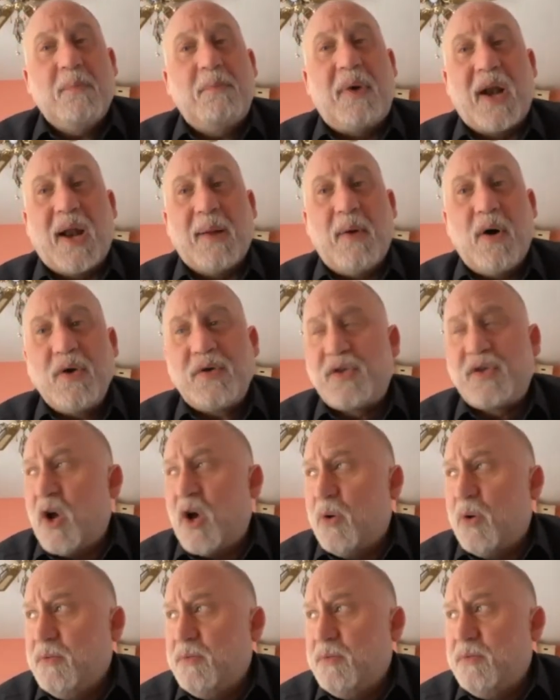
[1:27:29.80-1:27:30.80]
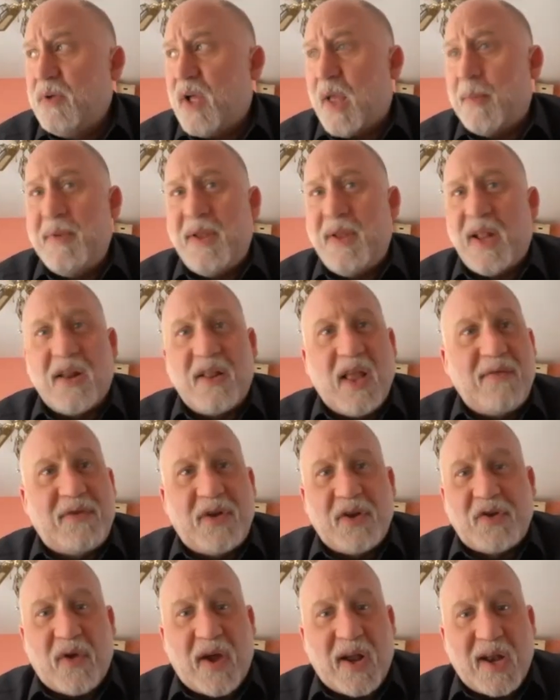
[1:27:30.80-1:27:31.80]
But I'm also I mean, I'd love
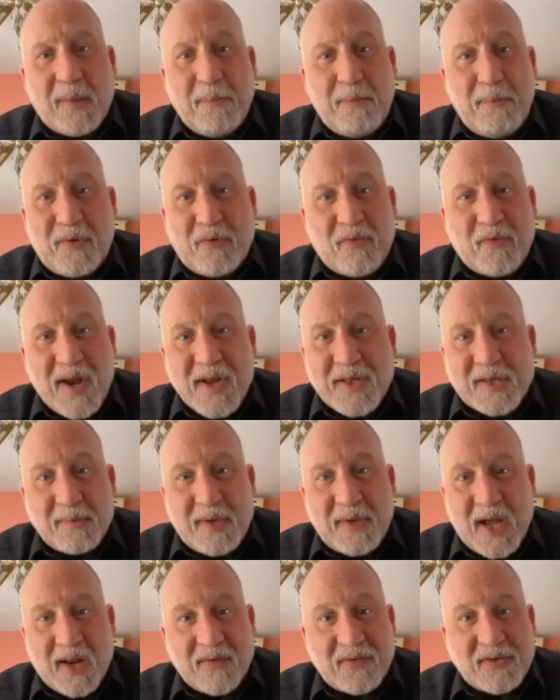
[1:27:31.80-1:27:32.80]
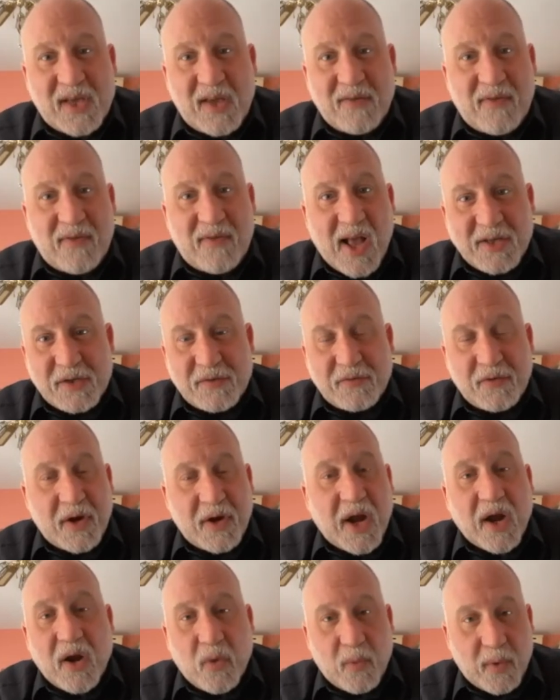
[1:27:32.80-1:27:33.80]
to try to create some kind of safe access for
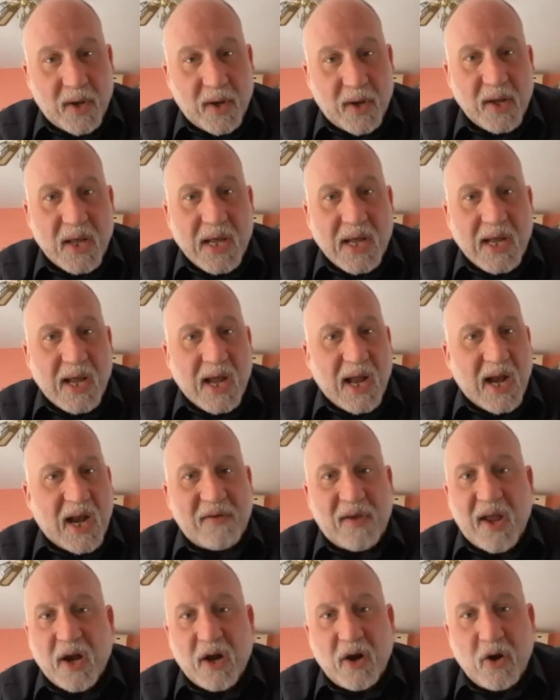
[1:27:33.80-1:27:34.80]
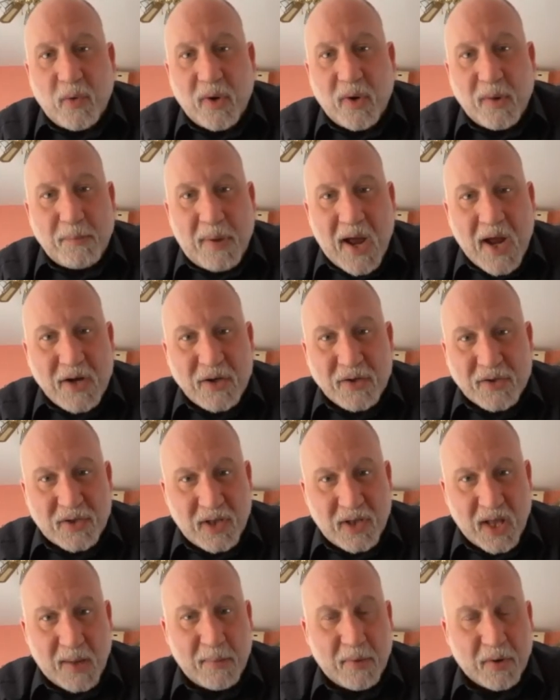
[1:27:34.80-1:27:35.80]
heroin and have a heroin buyers
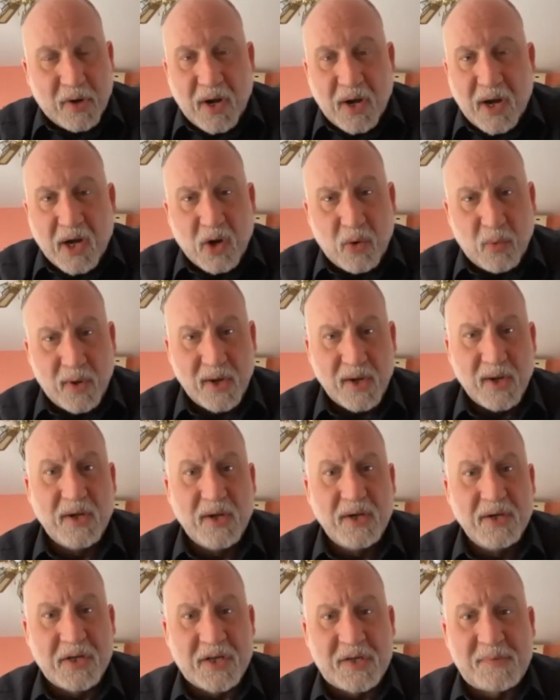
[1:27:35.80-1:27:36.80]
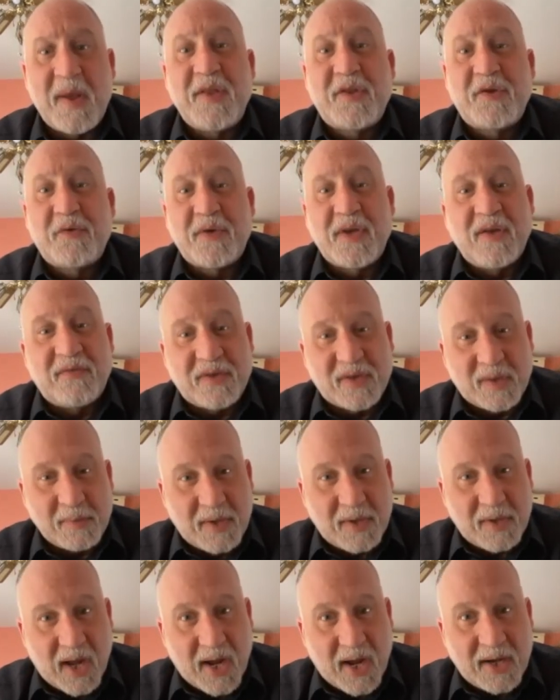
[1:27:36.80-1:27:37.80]
club or a heroin dispensary of some
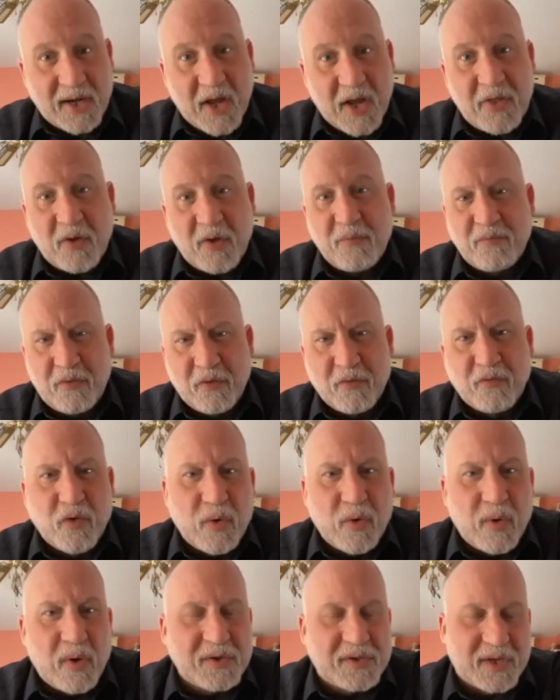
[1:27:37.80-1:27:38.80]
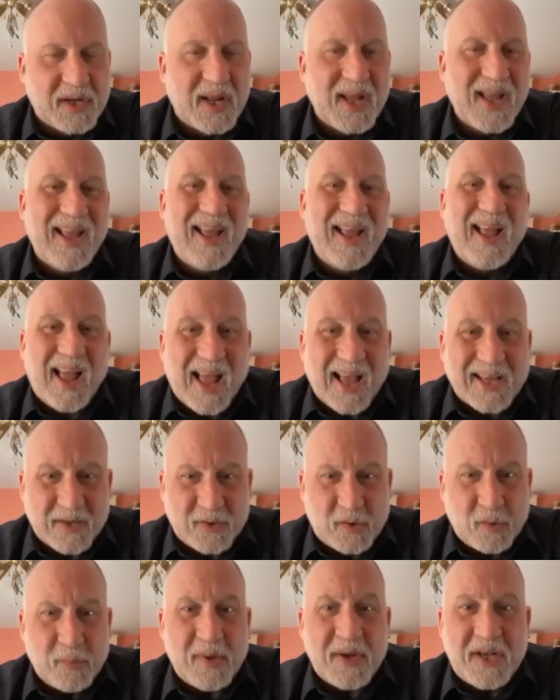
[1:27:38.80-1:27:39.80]
kind. Now, the rules and
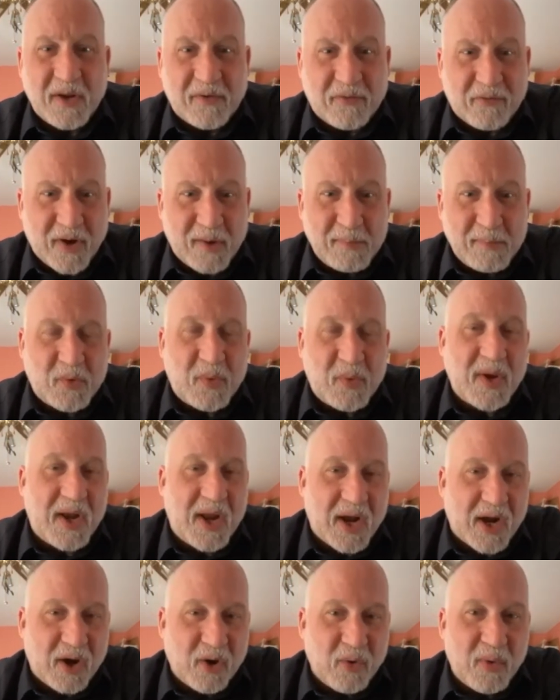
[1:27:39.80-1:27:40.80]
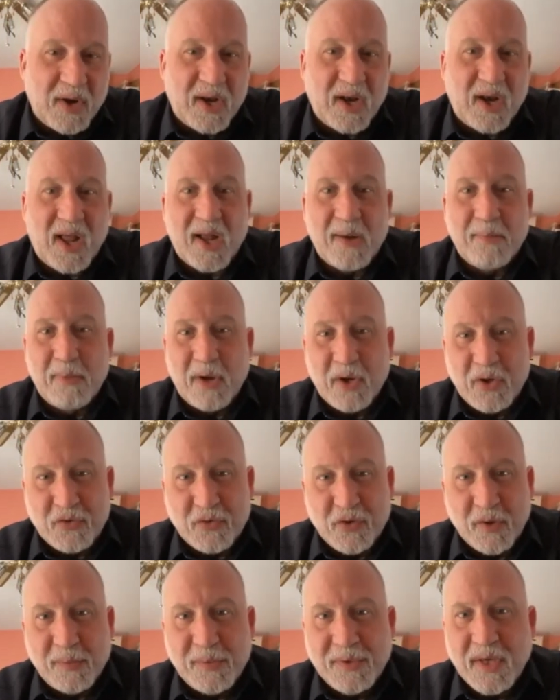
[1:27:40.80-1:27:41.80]
access would be different between heroin and
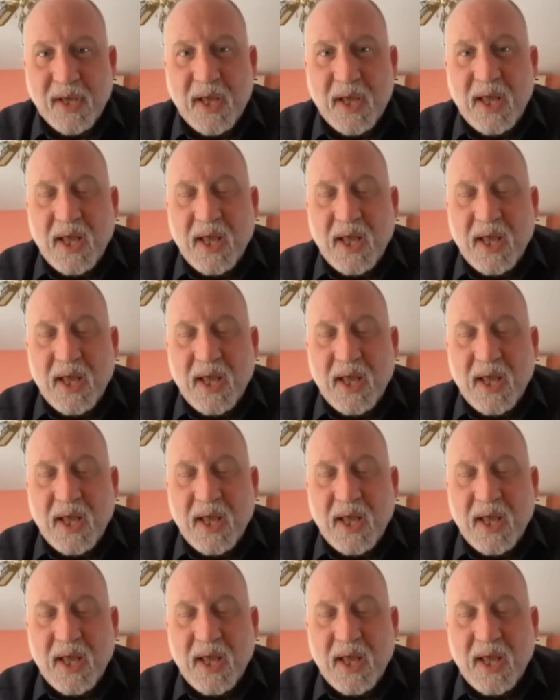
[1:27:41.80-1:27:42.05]
mushrooms.